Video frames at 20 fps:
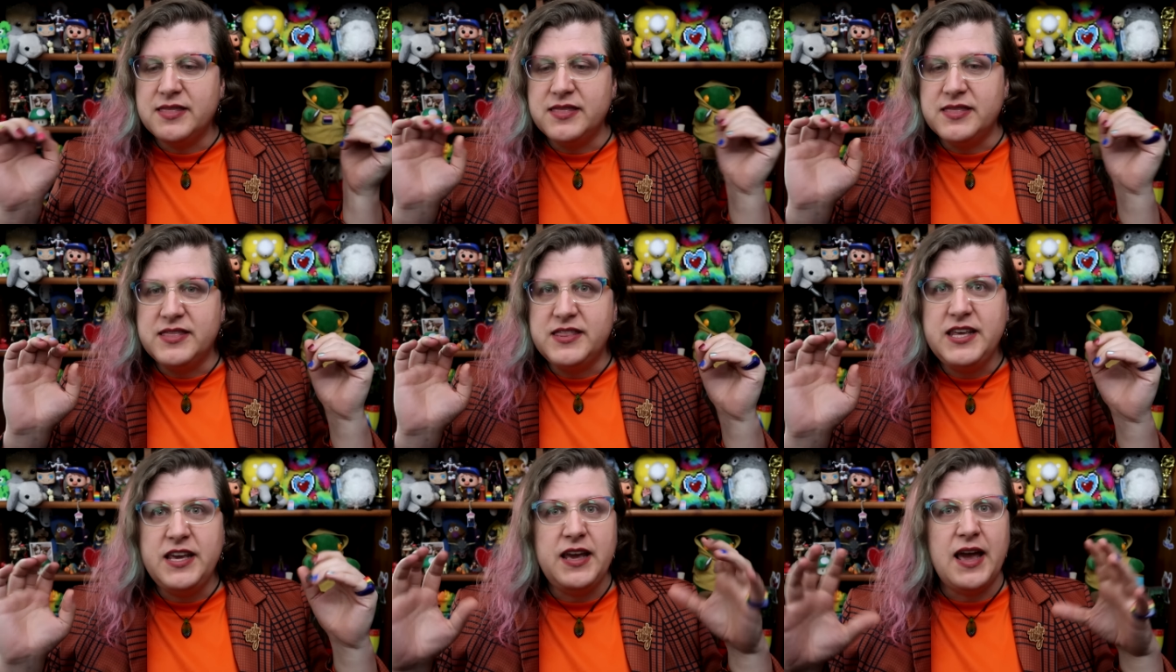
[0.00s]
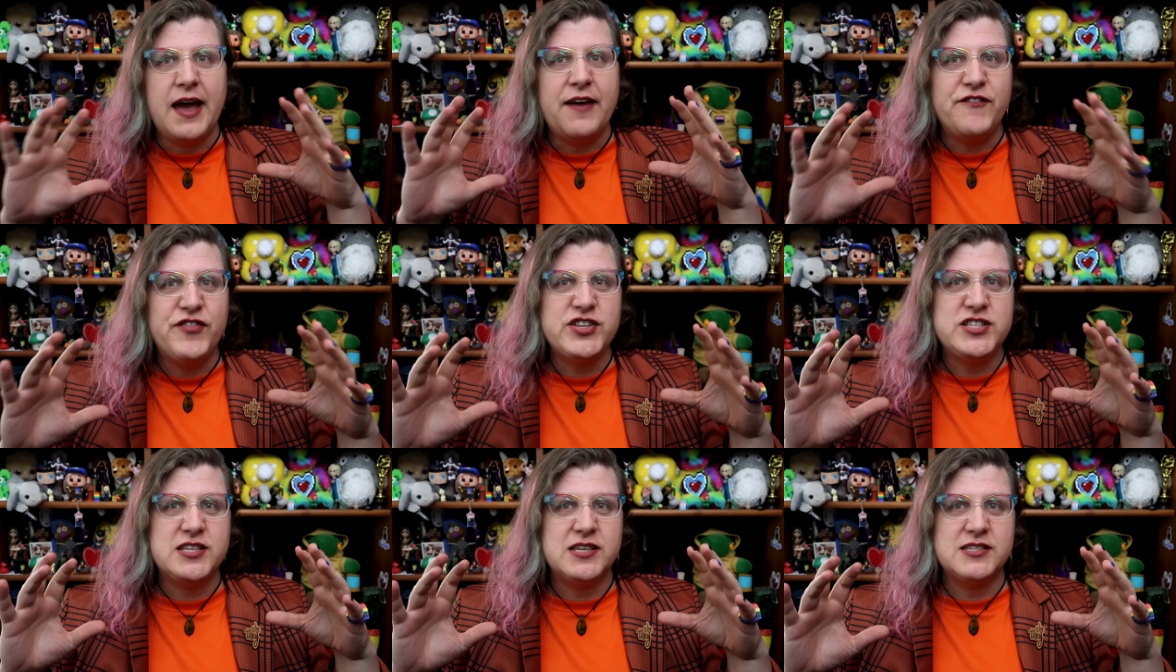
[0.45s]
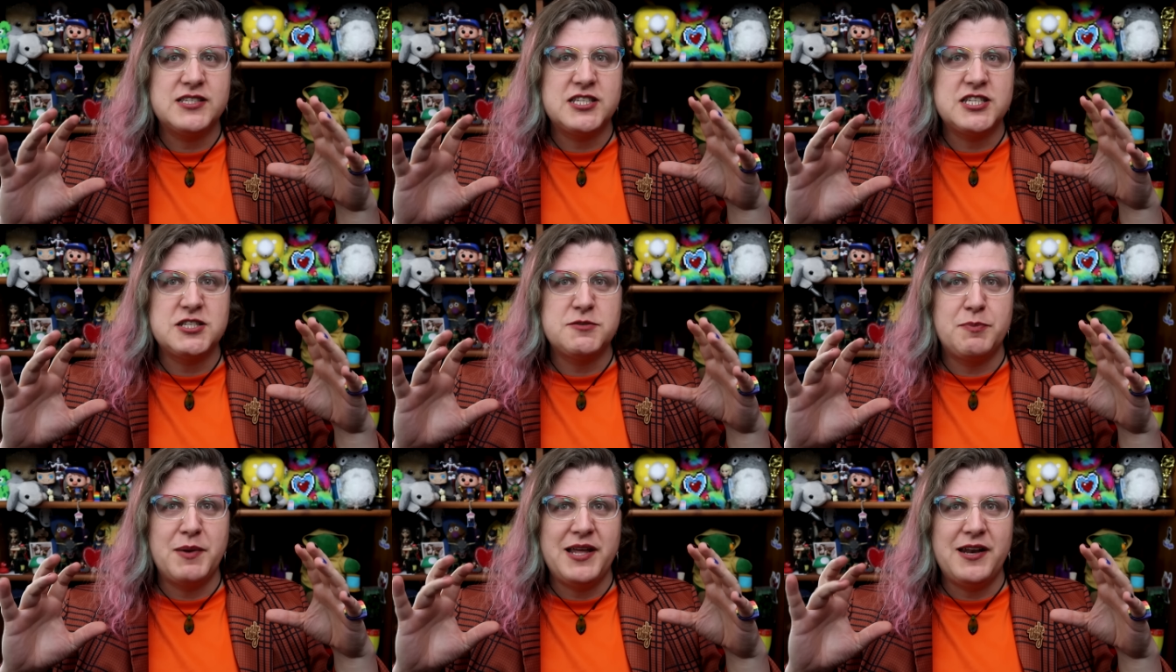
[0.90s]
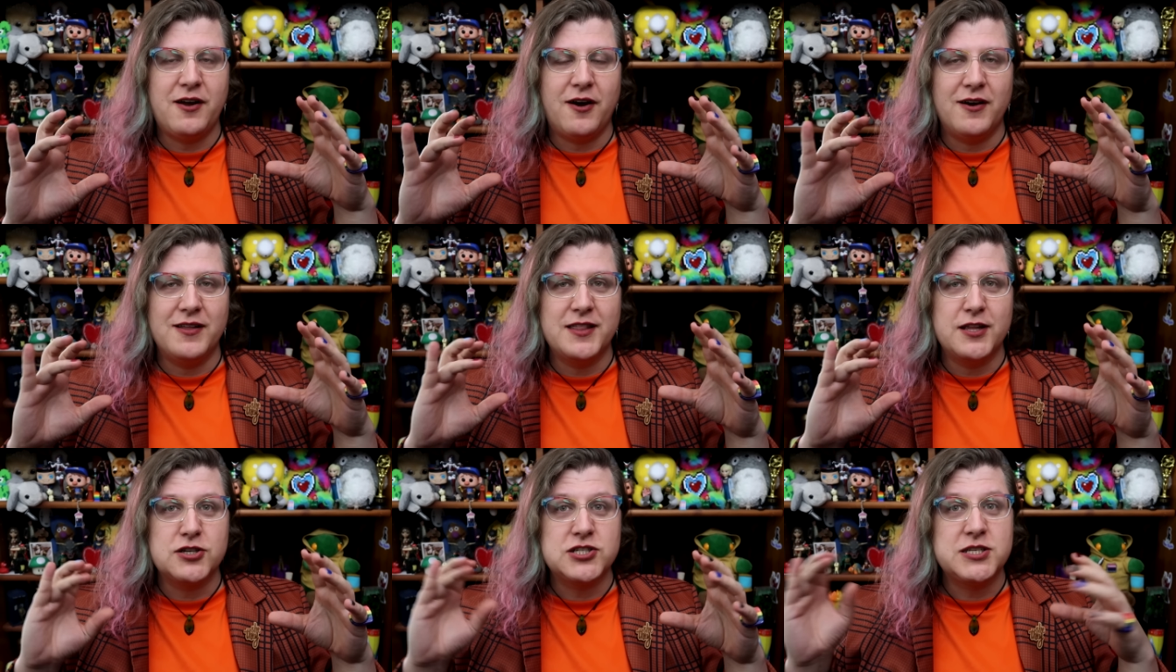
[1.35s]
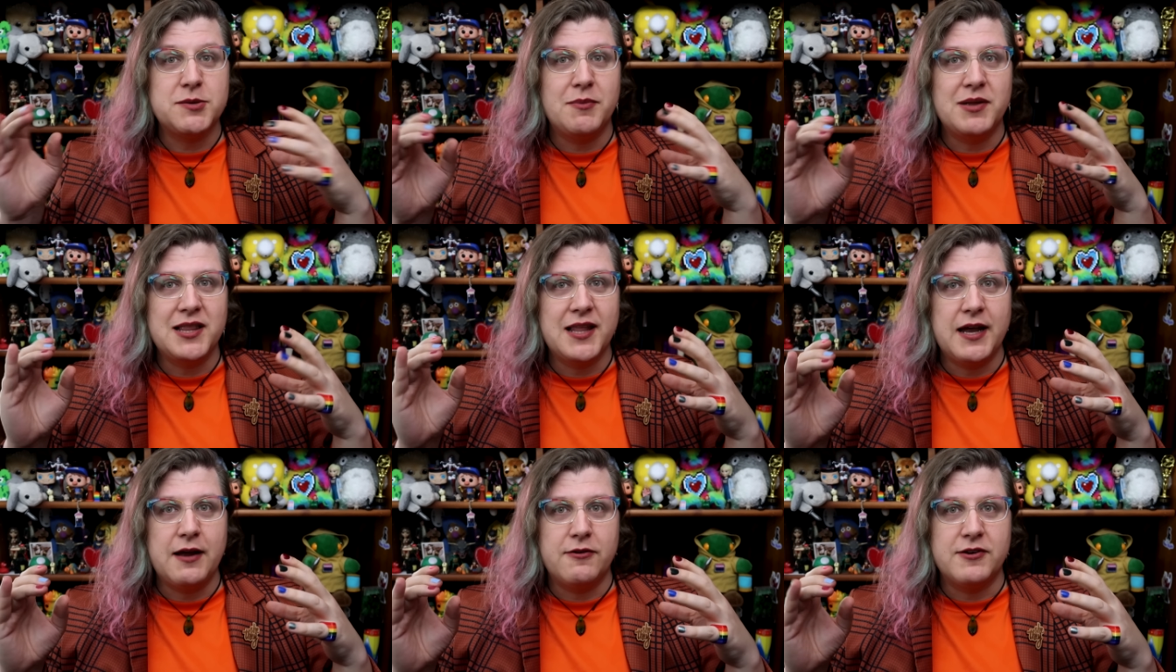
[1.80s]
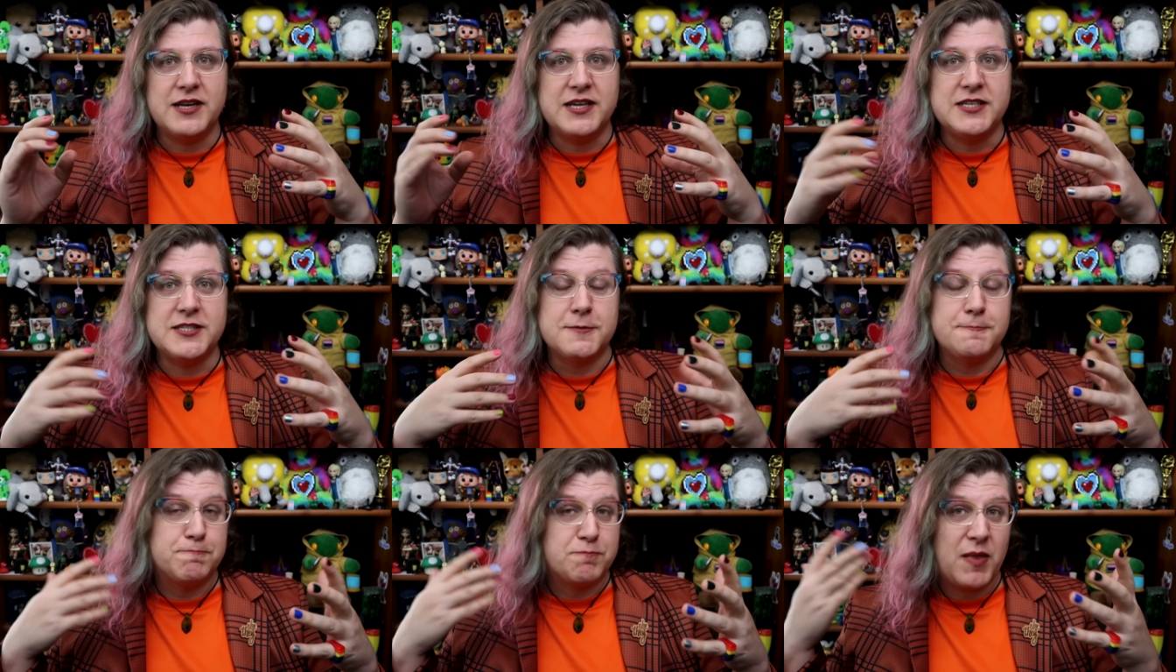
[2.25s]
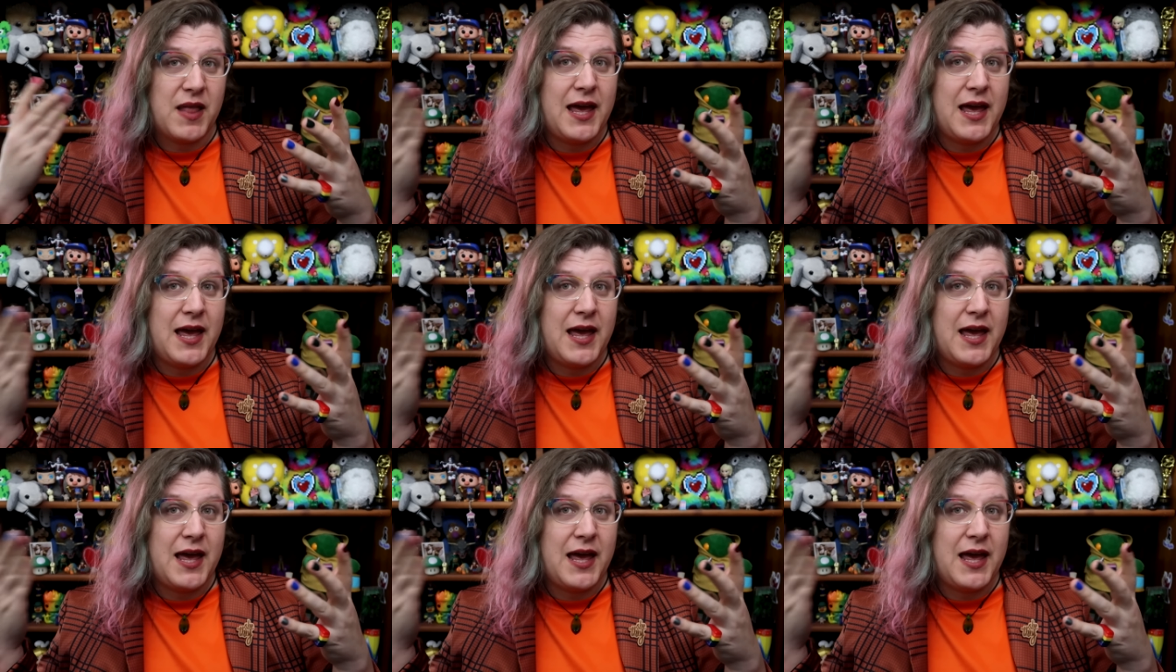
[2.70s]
the emphasis has been on their similarities.